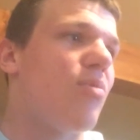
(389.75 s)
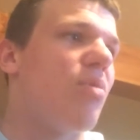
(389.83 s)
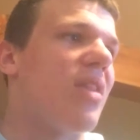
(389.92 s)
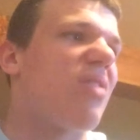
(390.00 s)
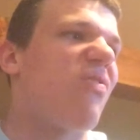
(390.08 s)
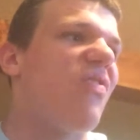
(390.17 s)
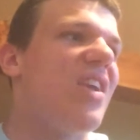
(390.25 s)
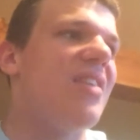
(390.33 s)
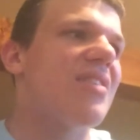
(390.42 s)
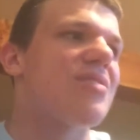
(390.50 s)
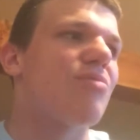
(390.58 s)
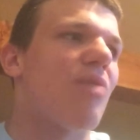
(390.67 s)
with
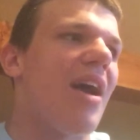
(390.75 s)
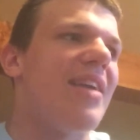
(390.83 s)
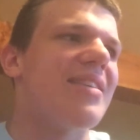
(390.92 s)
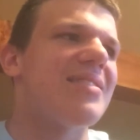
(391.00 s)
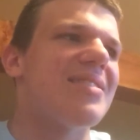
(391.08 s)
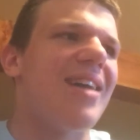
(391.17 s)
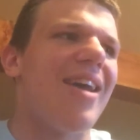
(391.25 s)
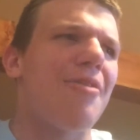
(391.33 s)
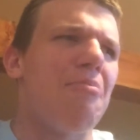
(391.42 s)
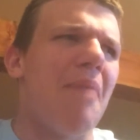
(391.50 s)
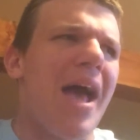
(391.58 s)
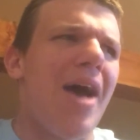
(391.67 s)
Phoenix Wright, it's not
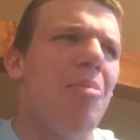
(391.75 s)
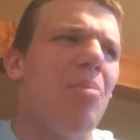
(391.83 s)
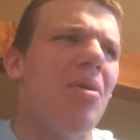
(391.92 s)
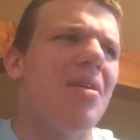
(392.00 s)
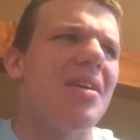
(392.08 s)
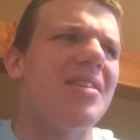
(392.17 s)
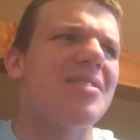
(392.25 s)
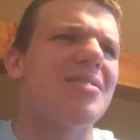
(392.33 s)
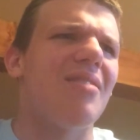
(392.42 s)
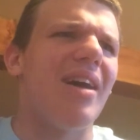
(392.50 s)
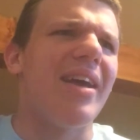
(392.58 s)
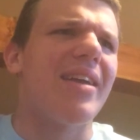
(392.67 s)
a map. It's
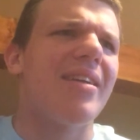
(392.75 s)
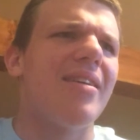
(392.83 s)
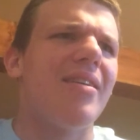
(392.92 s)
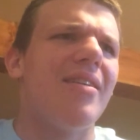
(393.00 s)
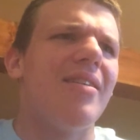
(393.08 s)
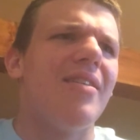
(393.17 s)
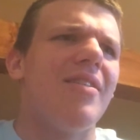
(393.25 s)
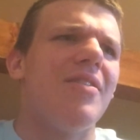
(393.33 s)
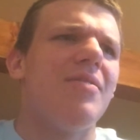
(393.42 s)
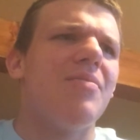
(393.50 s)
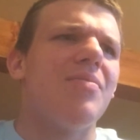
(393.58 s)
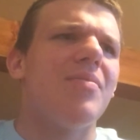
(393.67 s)
like
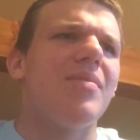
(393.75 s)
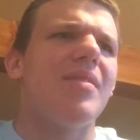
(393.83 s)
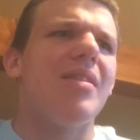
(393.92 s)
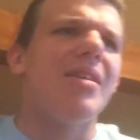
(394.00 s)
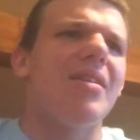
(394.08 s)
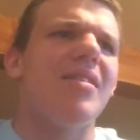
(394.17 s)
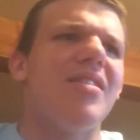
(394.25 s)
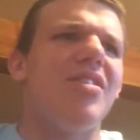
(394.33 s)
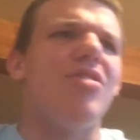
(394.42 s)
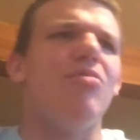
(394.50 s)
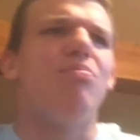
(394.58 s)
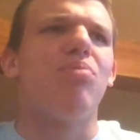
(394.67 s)
you